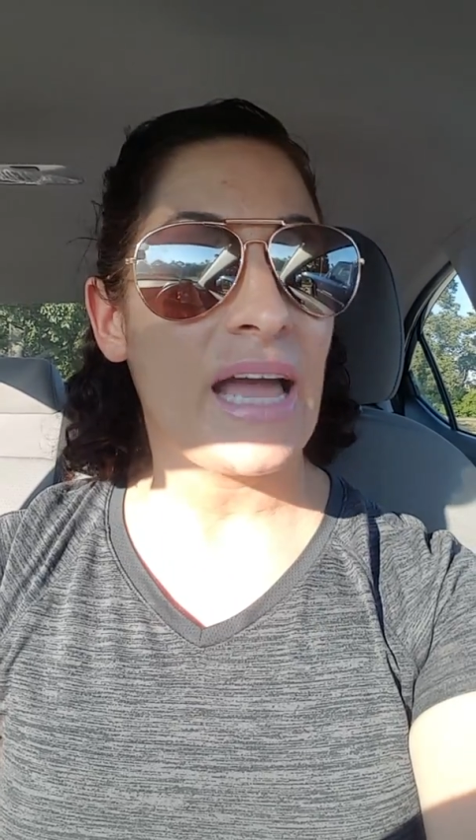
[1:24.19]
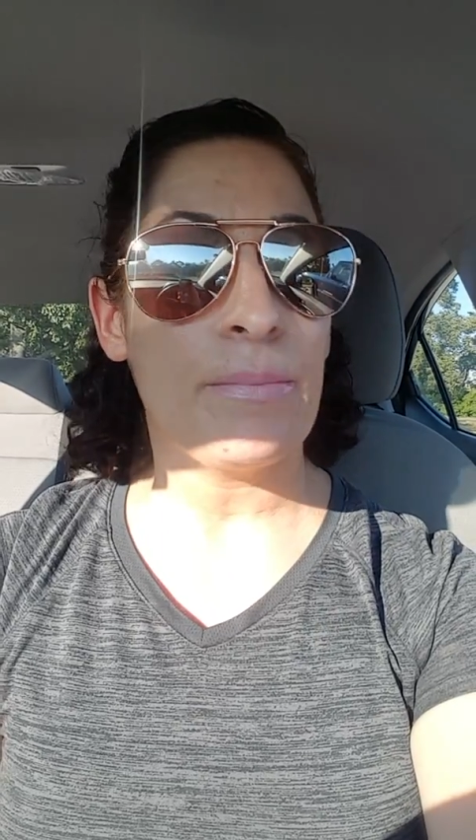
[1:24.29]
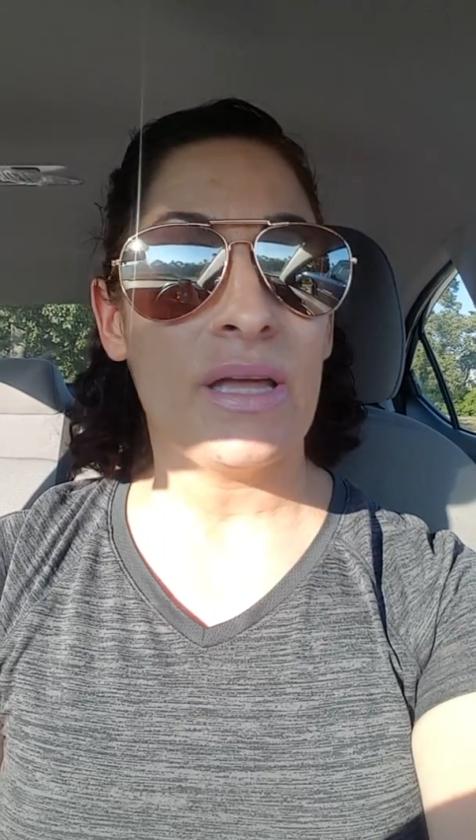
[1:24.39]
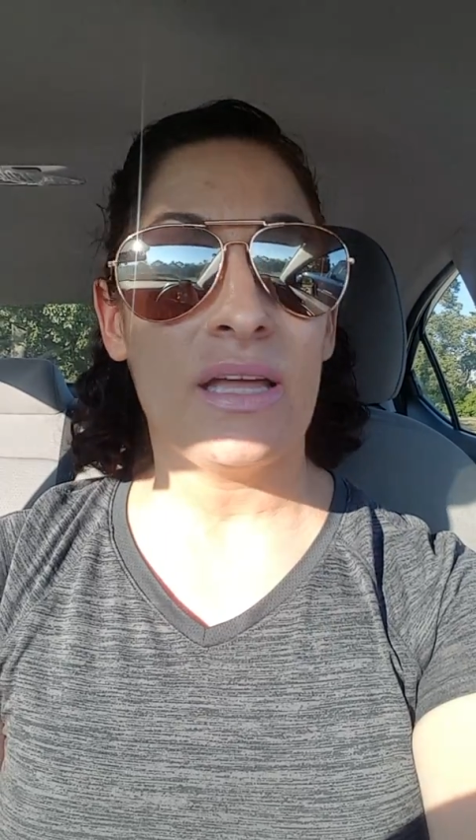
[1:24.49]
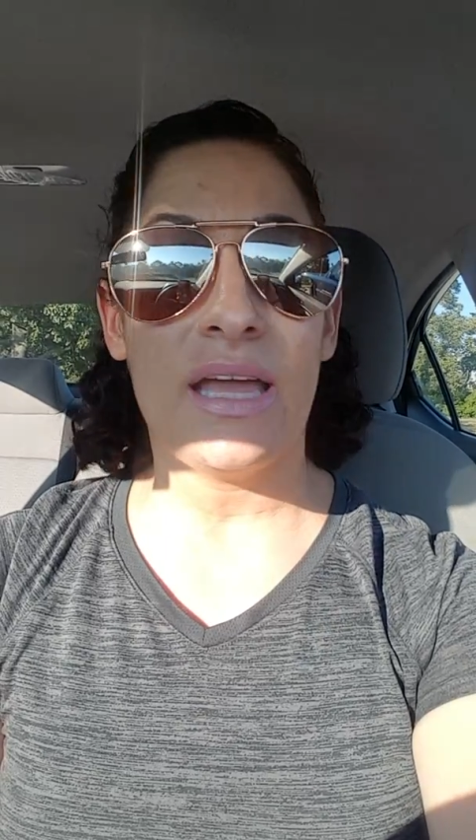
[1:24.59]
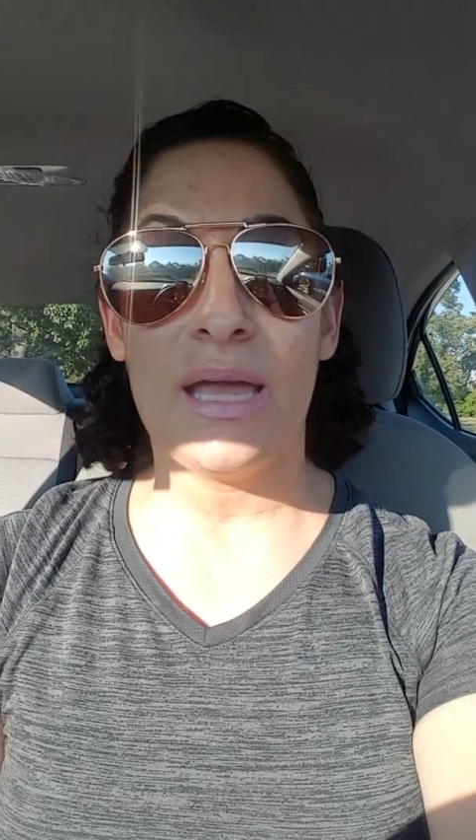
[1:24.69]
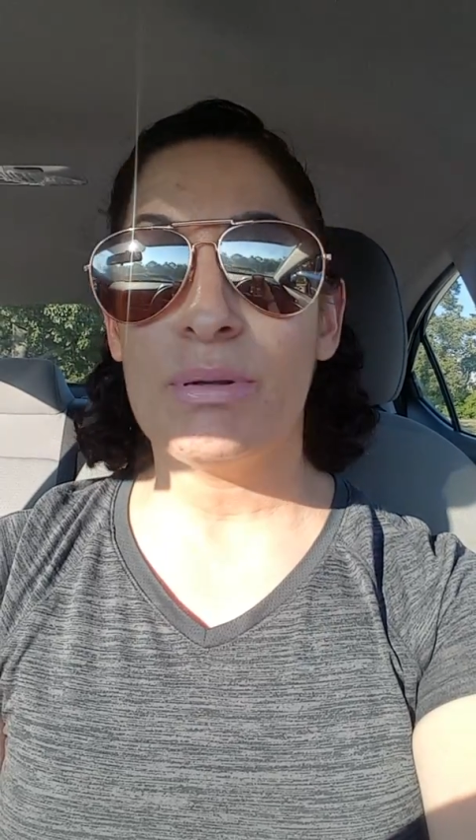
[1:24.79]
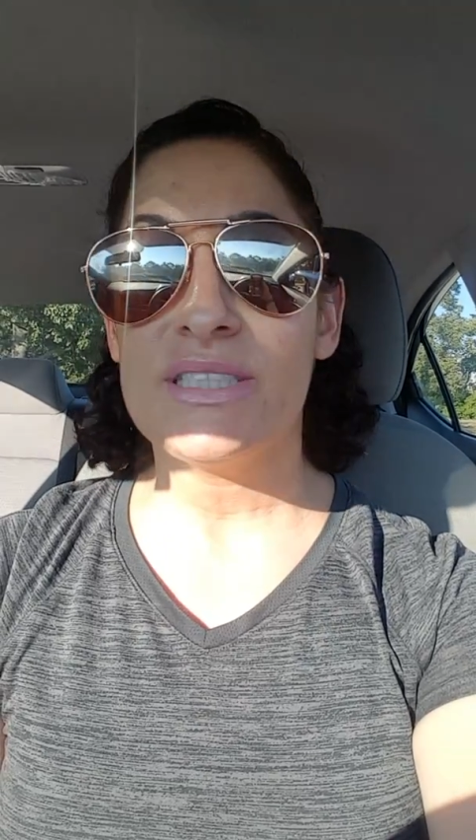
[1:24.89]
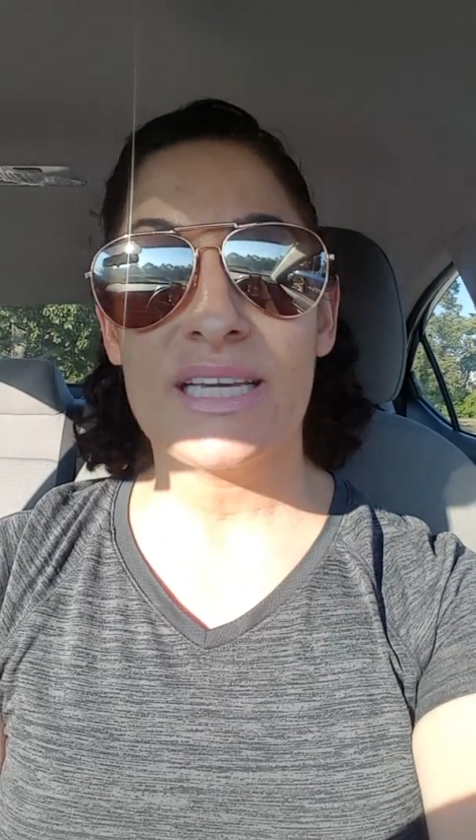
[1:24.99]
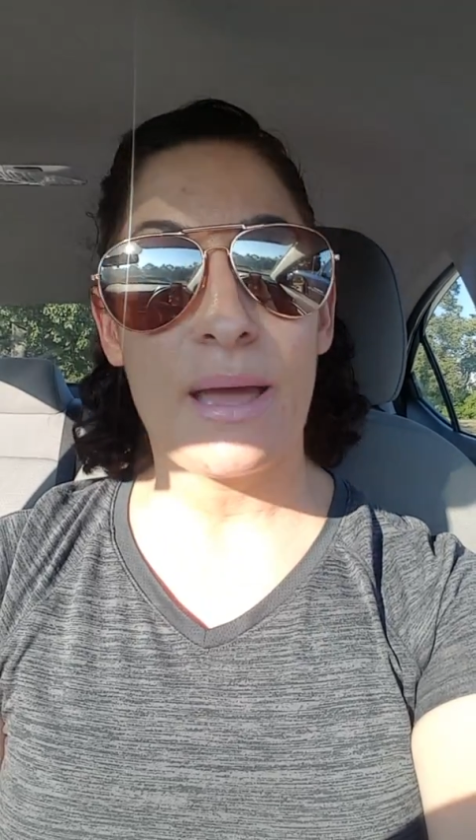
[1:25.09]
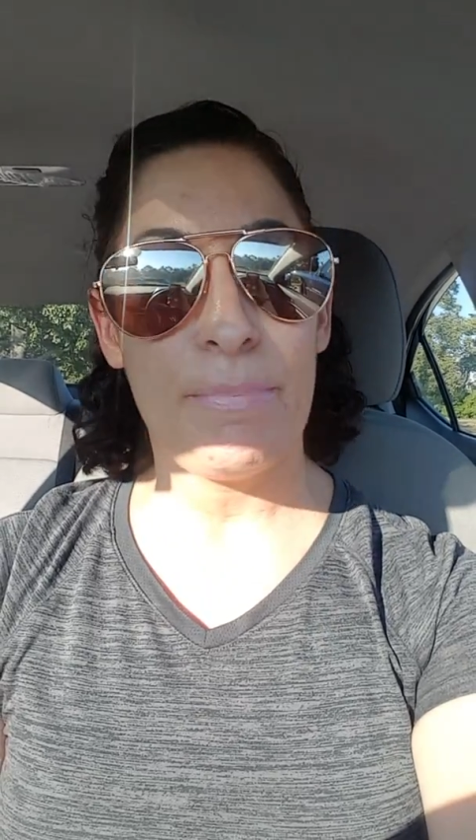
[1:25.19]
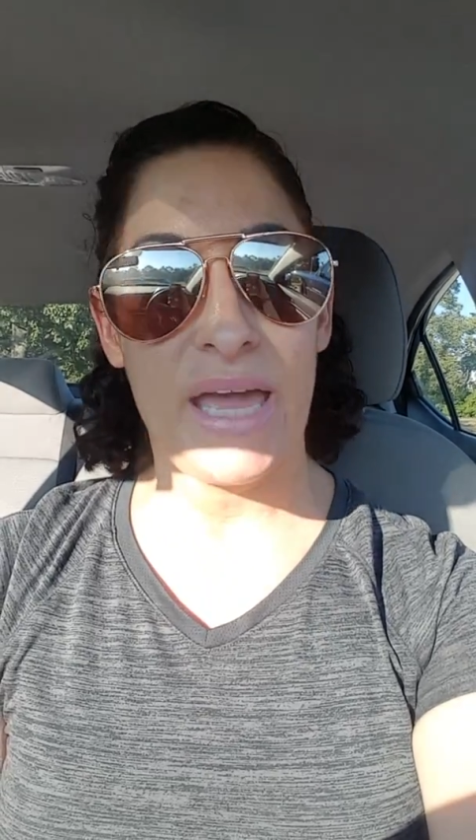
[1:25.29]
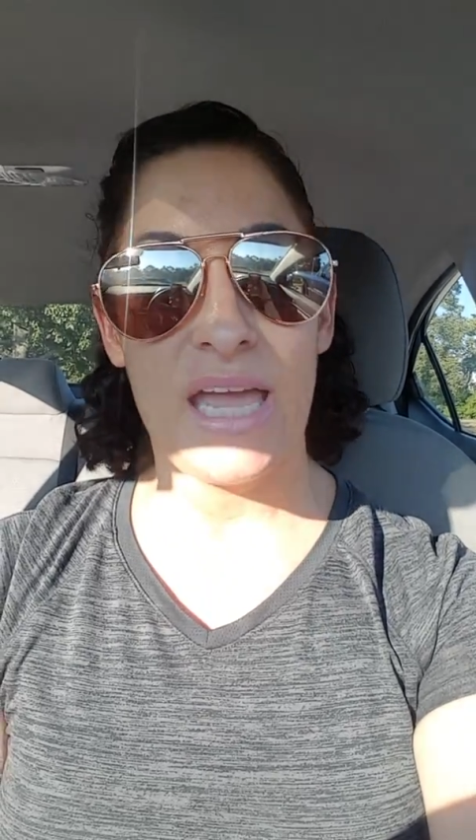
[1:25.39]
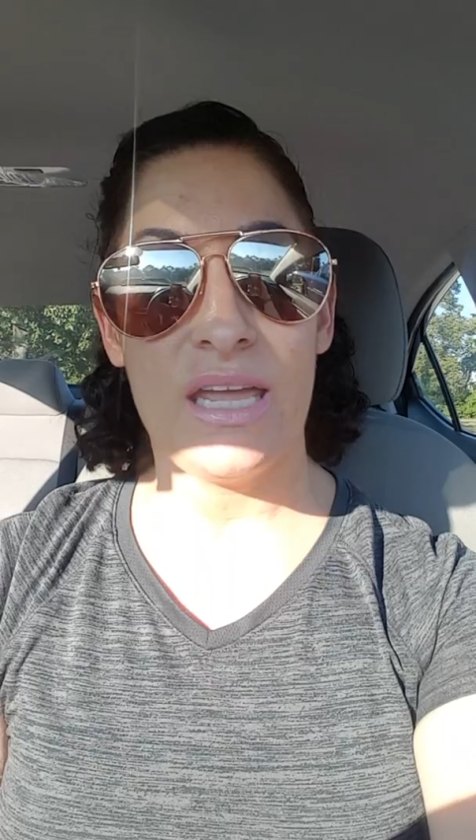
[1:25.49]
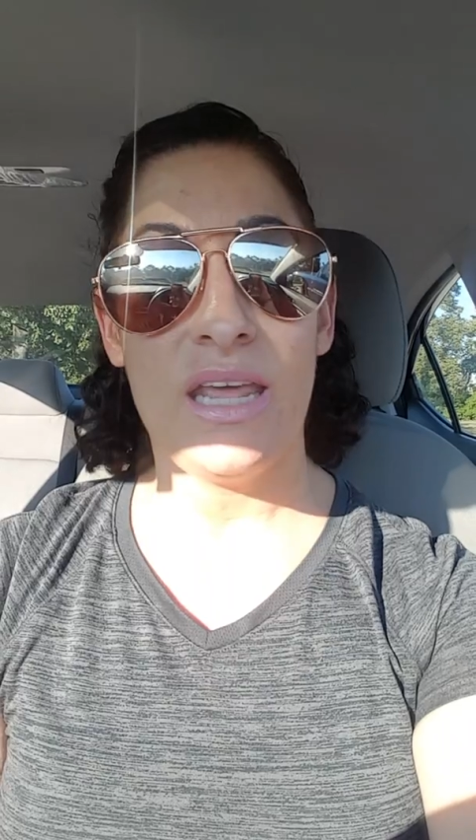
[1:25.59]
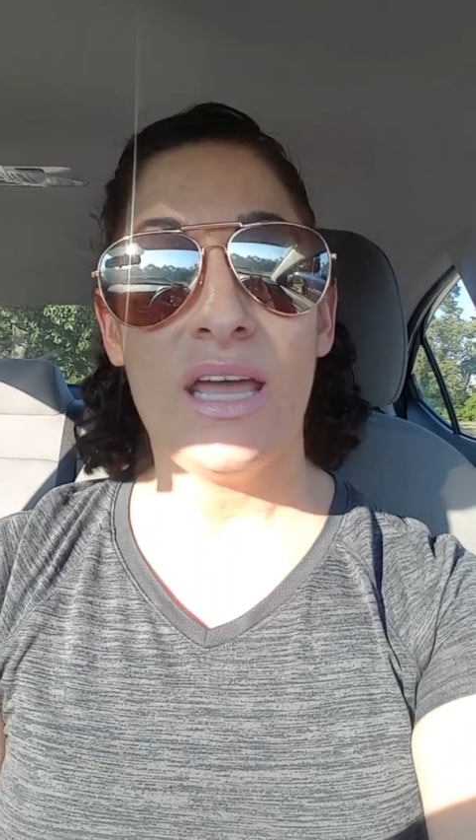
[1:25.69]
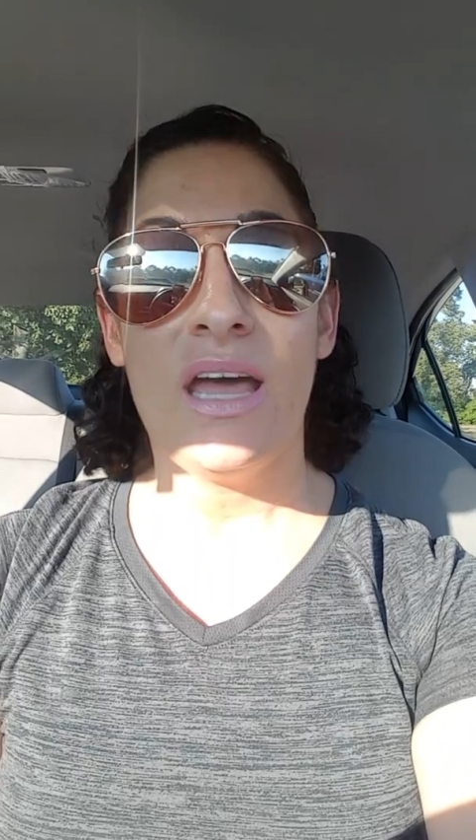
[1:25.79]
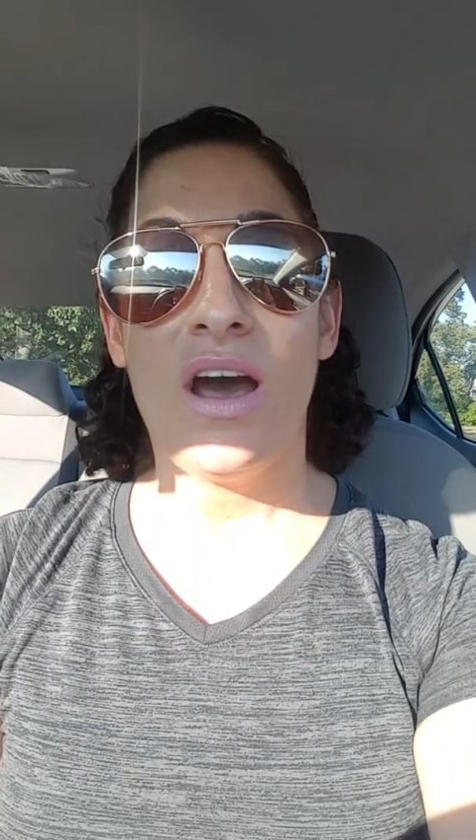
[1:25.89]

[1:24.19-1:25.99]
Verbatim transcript: I'm able to get paid